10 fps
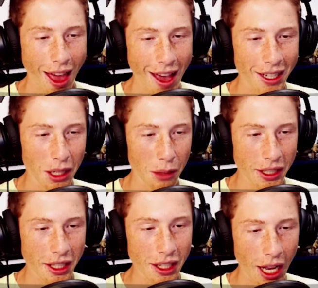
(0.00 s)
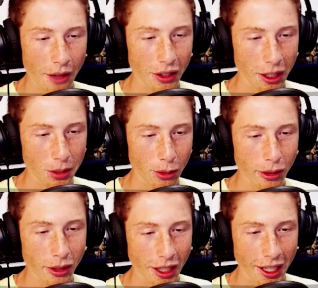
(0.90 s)
And over here I have a
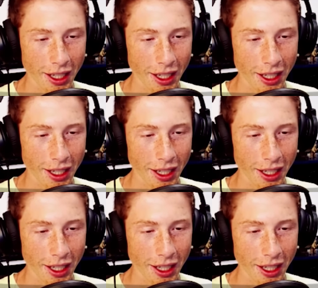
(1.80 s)
computer.